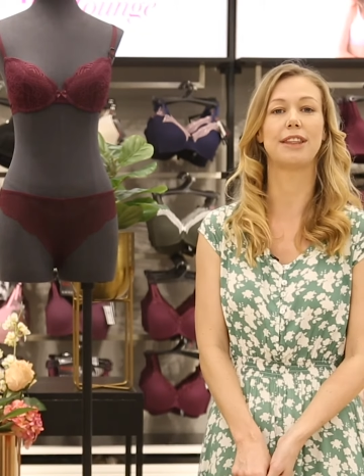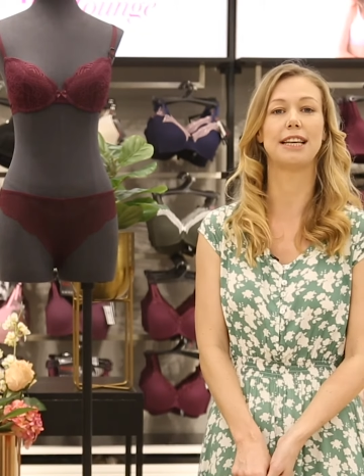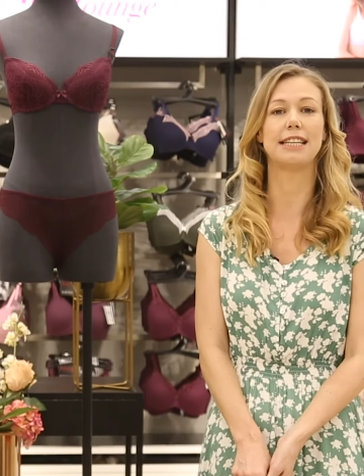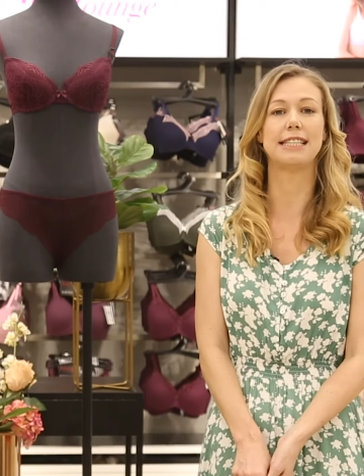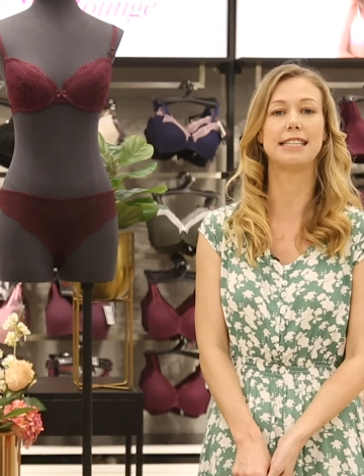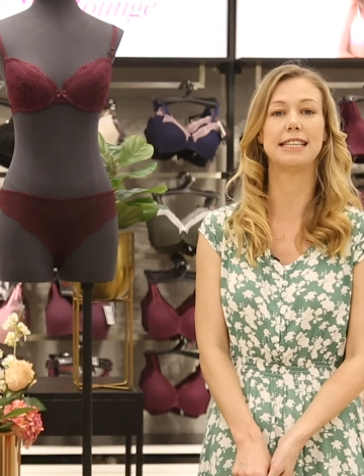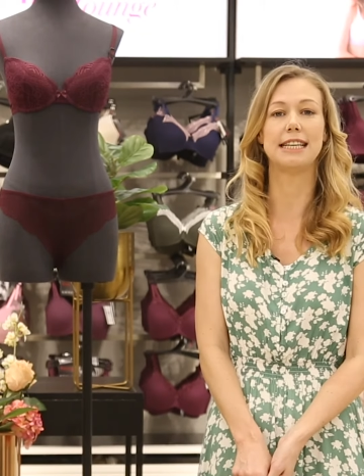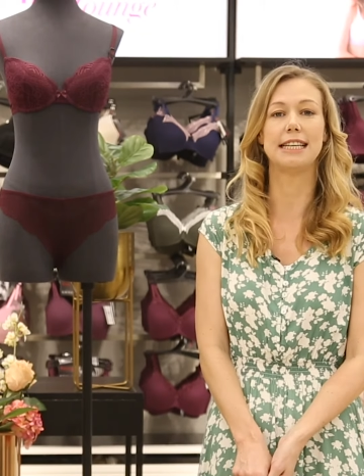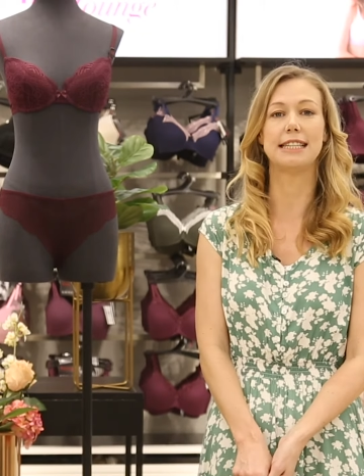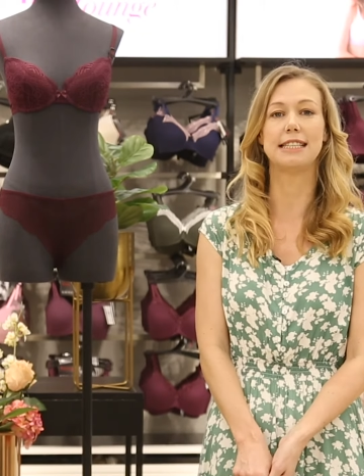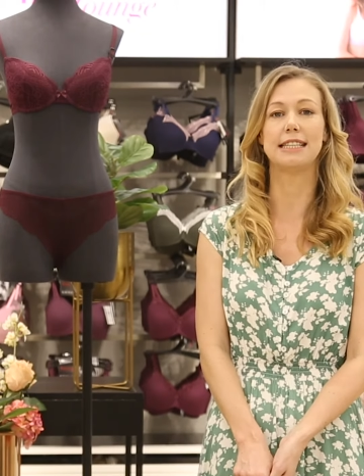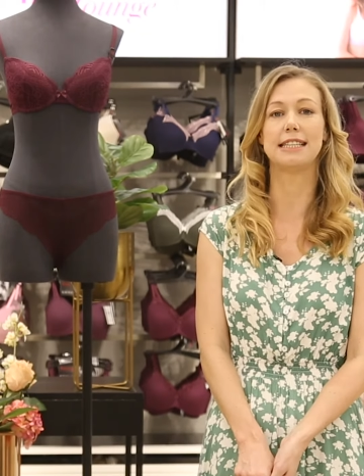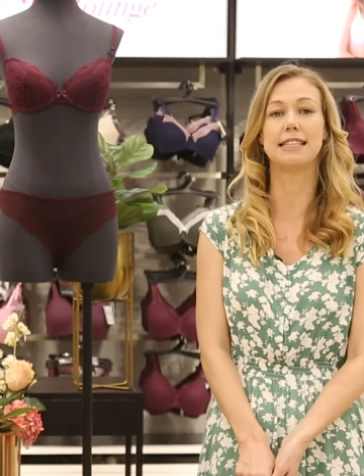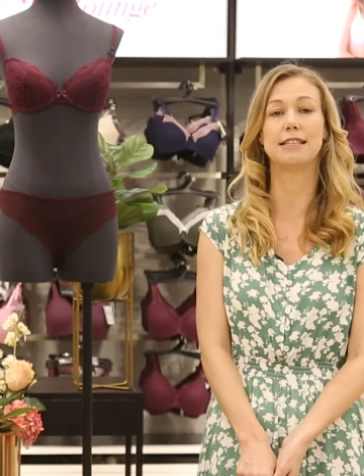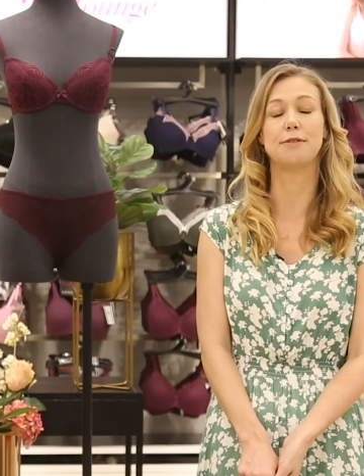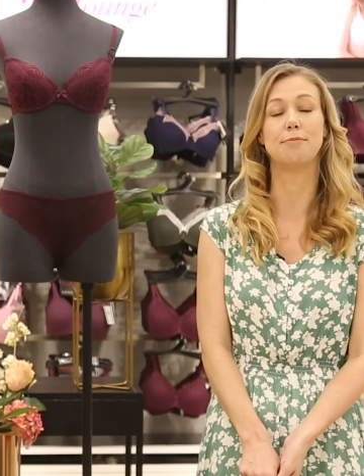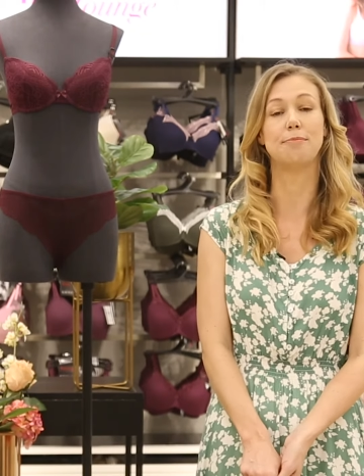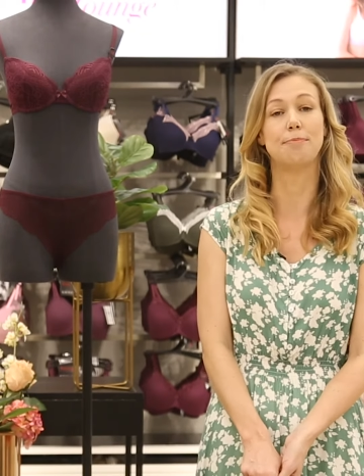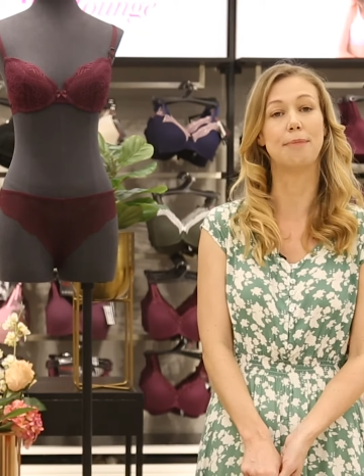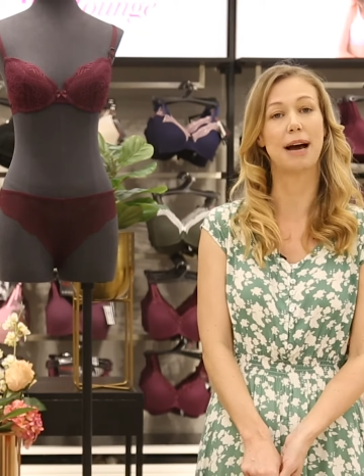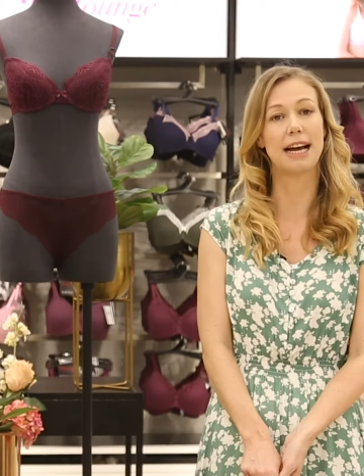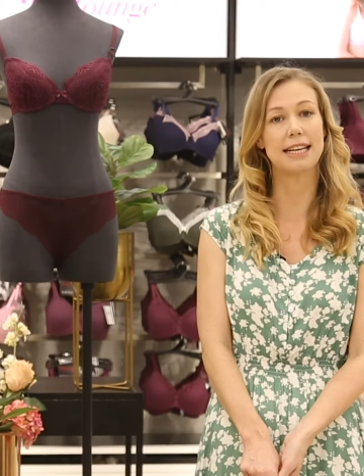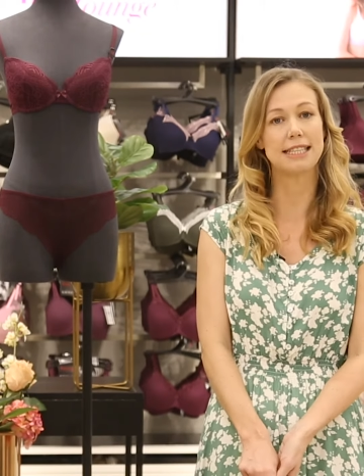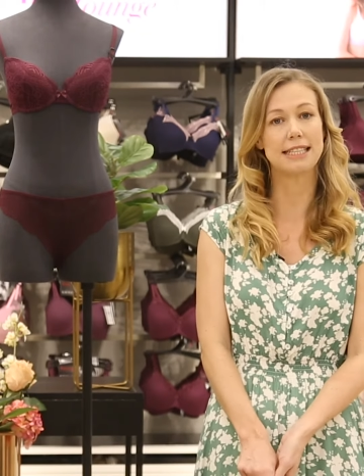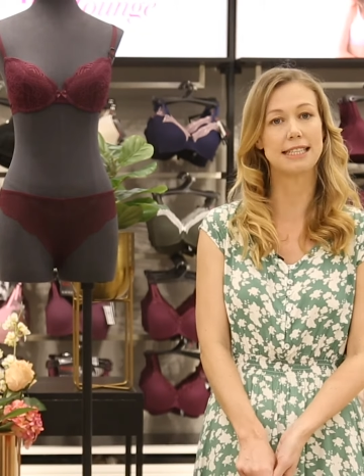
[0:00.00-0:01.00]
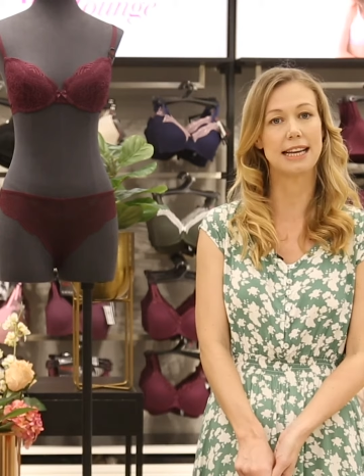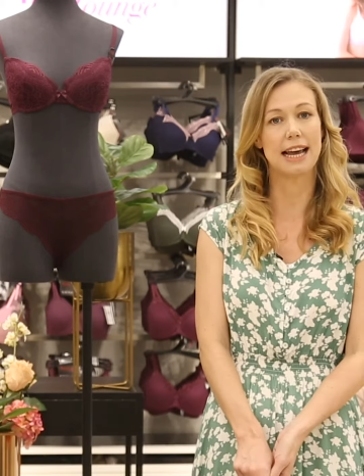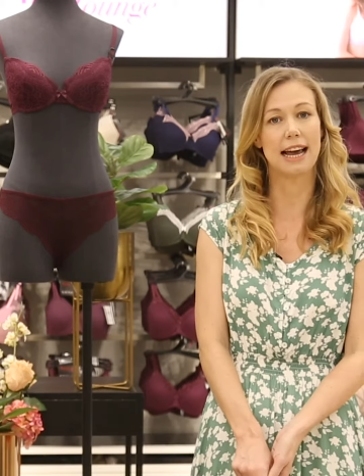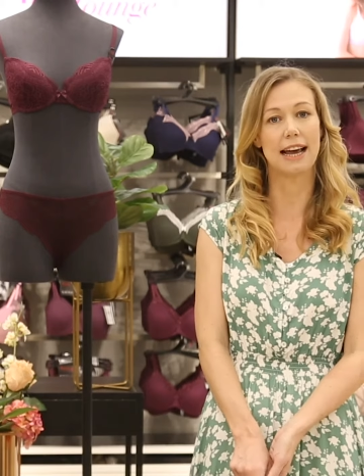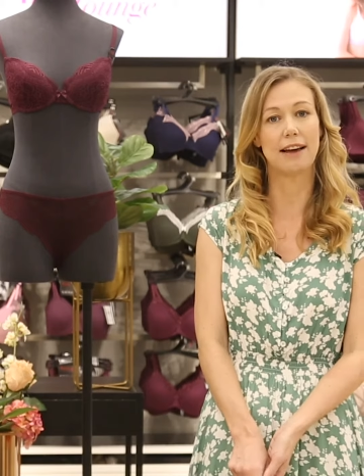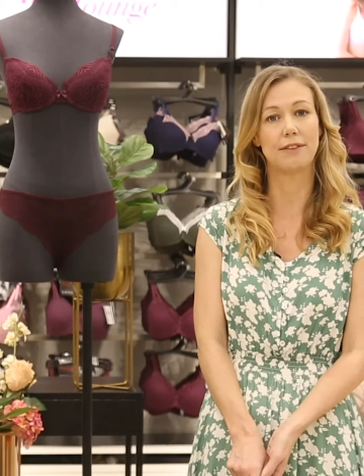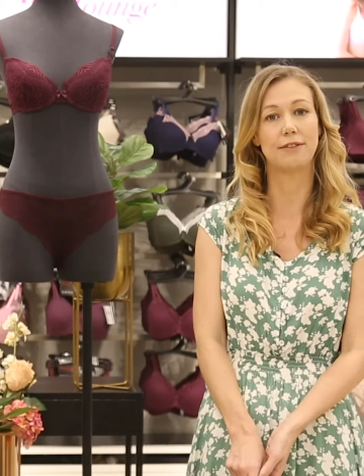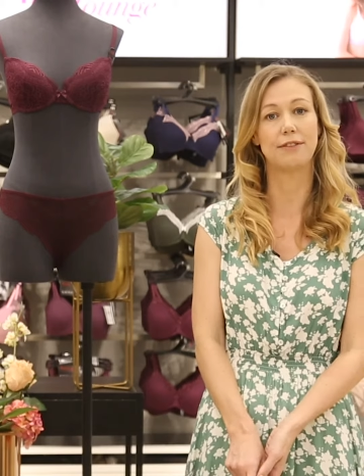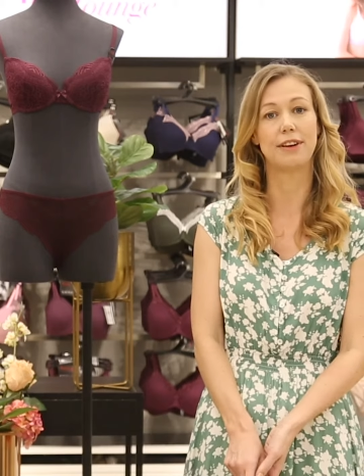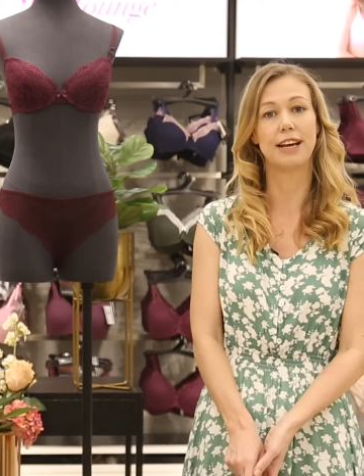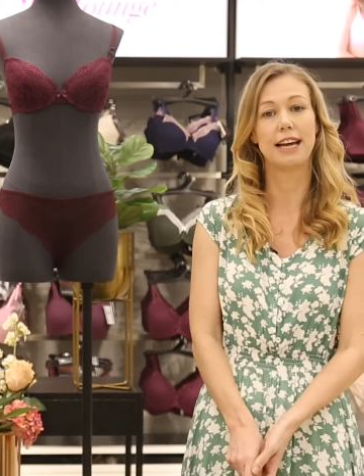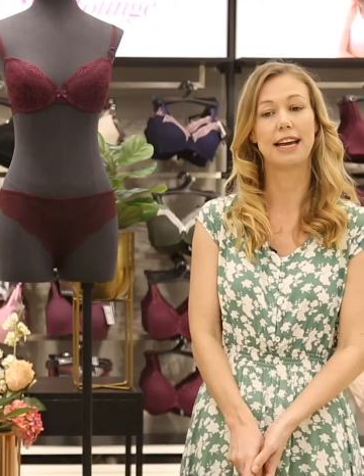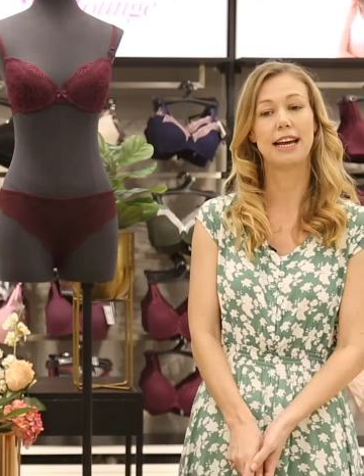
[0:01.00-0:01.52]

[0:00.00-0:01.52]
the season's must-have